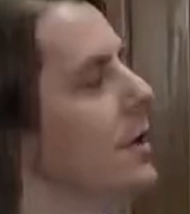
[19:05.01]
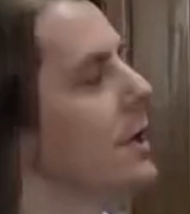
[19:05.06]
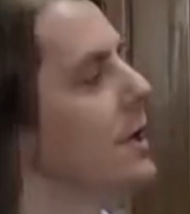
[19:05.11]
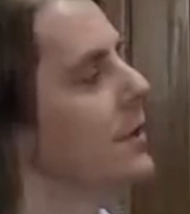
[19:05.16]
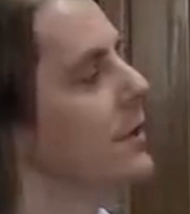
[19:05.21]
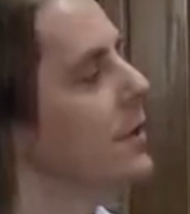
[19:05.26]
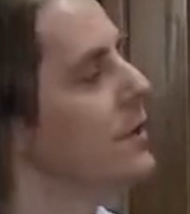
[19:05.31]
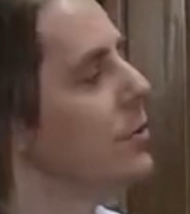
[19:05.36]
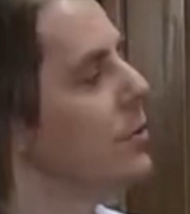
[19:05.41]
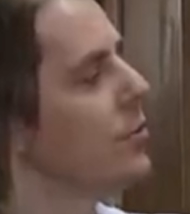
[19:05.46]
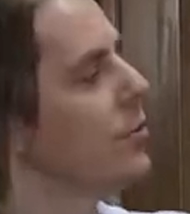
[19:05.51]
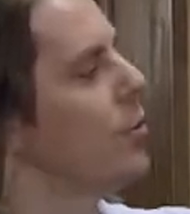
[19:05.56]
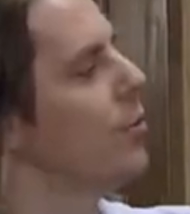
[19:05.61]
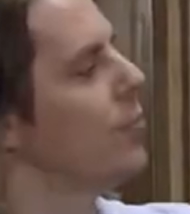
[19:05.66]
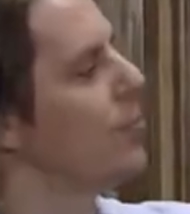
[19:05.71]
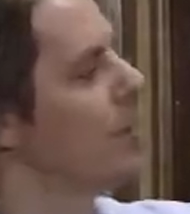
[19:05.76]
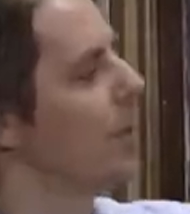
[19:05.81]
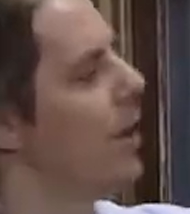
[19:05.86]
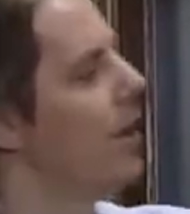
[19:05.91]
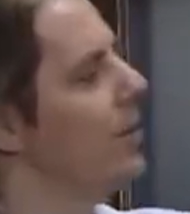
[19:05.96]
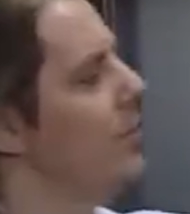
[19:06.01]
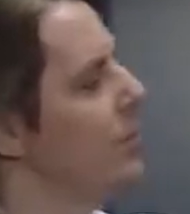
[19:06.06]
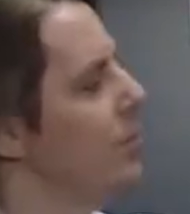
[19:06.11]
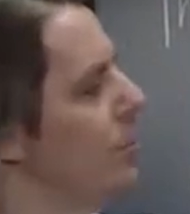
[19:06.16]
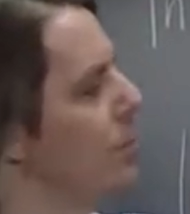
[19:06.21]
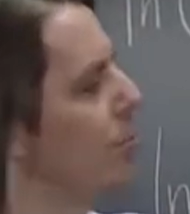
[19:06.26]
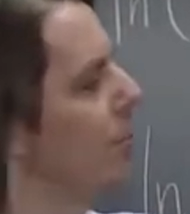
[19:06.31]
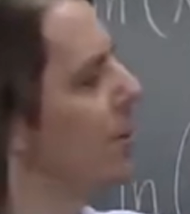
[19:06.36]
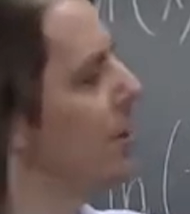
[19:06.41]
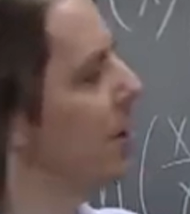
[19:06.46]
And then you solve for I.
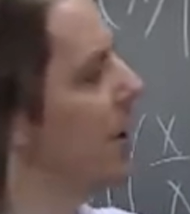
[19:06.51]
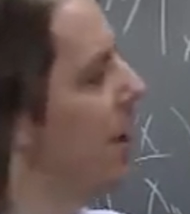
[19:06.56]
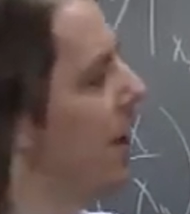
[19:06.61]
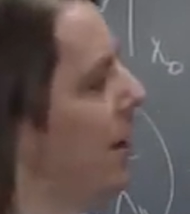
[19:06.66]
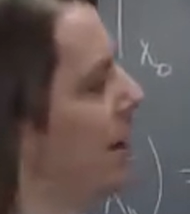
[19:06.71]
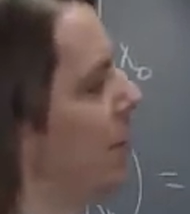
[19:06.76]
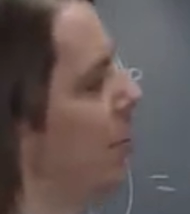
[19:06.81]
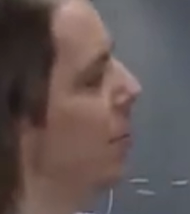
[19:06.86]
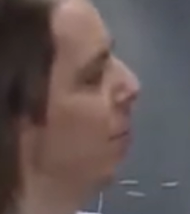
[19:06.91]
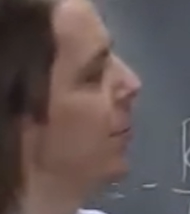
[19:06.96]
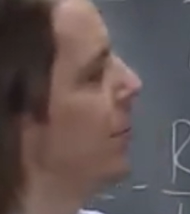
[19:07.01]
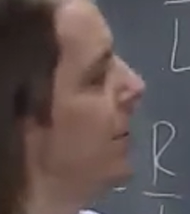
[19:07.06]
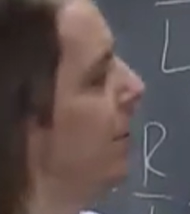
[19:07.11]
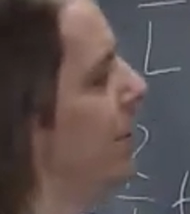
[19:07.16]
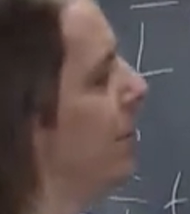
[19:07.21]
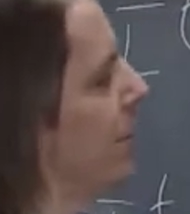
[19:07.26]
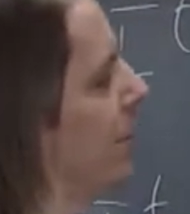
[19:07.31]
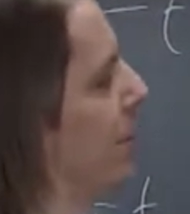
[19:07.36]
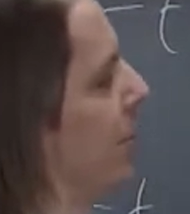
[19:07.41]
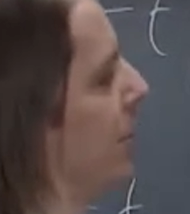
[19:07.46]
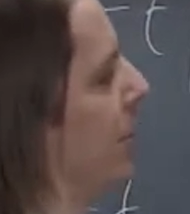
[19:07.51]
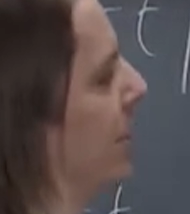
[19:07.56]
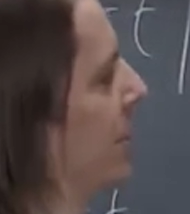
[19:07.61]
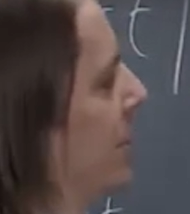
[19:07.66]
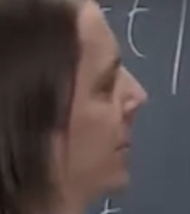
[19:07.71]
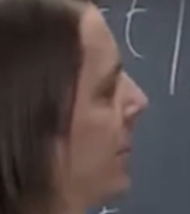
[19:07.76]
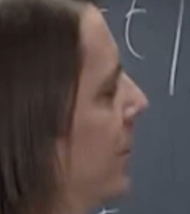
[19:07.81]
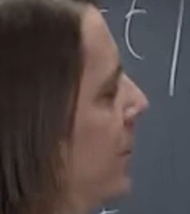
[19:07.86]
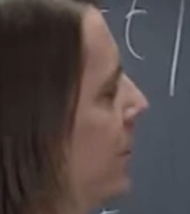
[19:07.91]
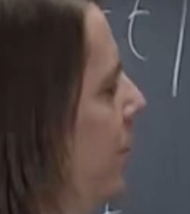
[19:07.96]
So you bring I over here, you bring
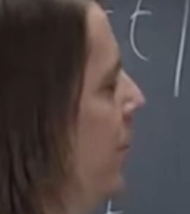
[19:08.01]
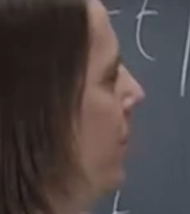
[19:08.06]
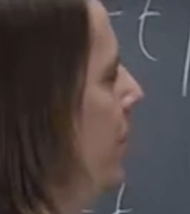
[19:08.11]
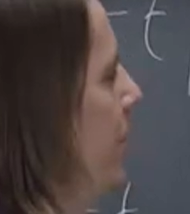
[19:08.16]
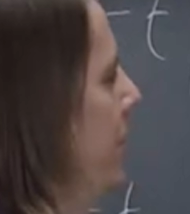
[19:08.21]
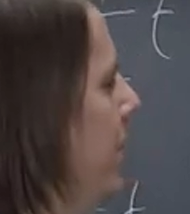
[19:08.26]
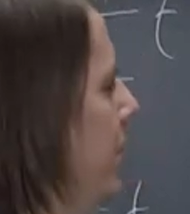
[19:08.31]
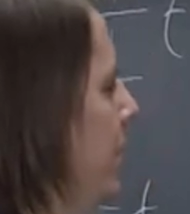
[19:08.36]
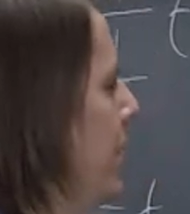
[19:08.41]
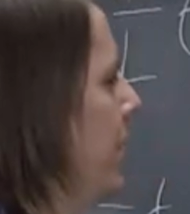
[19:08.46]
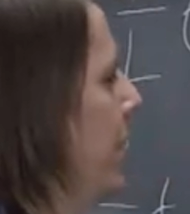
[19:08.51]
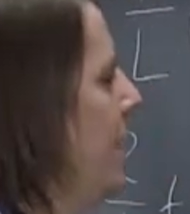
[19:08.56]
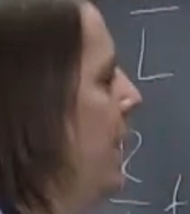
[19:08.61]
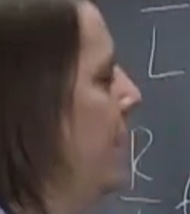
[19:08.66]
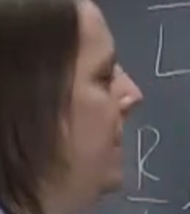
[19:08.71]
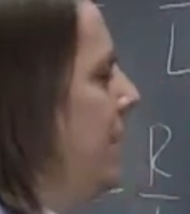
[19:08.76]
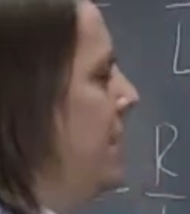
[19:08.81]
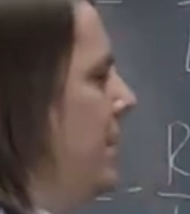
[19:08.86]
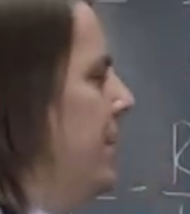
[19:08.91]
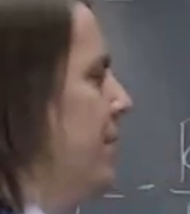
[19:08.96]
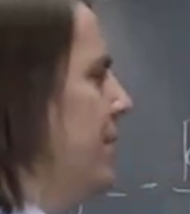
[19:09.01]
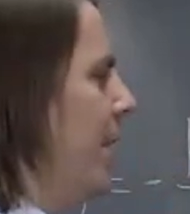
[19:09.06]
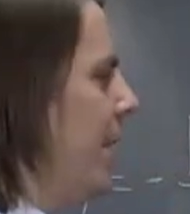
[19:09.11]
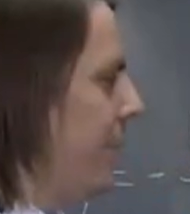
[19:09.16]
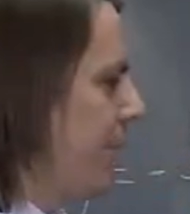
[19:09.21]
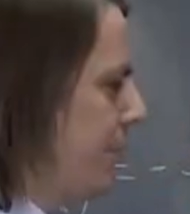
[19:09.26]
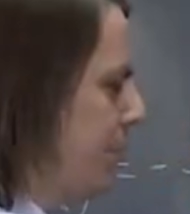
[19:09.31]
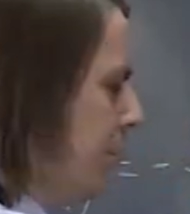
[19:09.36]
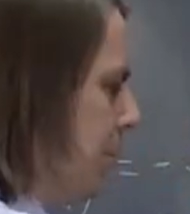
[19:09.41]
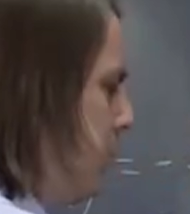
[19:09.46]
this over here, you
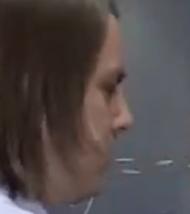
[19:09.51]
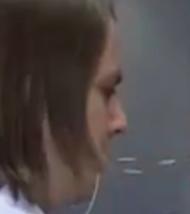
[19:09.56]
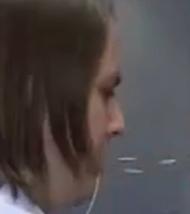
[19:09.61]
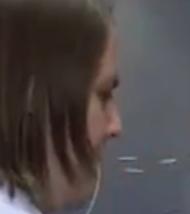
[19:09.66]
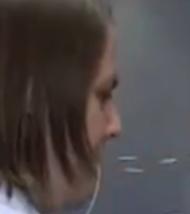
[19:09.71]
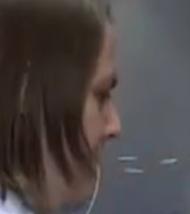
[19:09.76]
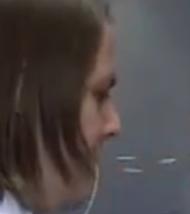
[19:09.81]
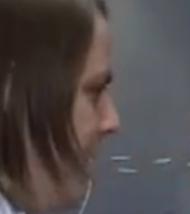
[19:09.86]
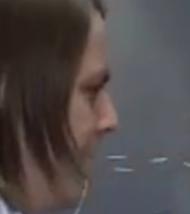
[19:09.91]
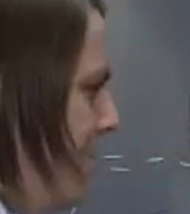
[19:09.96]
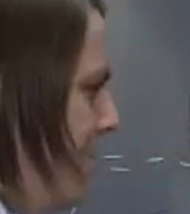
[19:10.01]
divide through by the